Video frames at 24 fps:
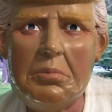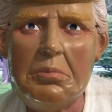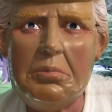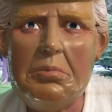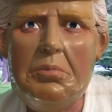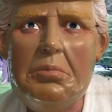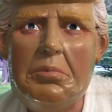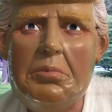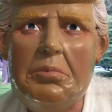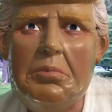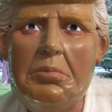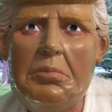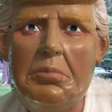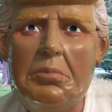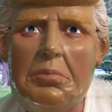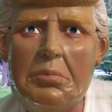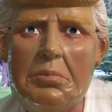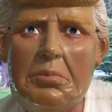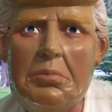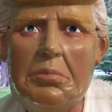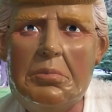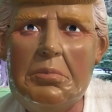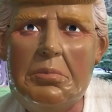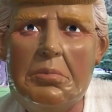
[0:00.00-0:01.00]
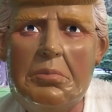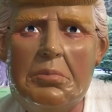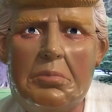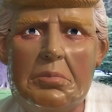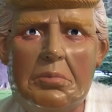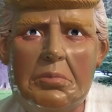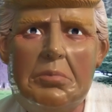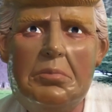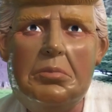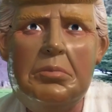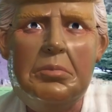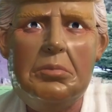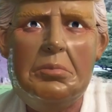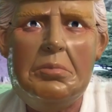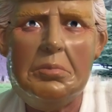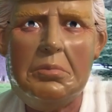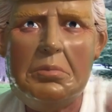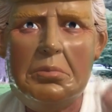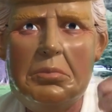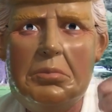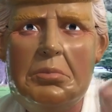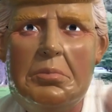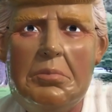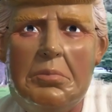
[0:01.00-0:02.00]
all be in jail. You
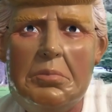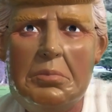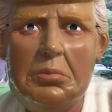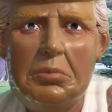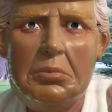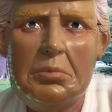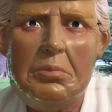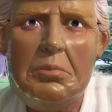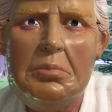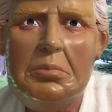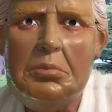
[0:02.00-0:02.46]
got it, babe.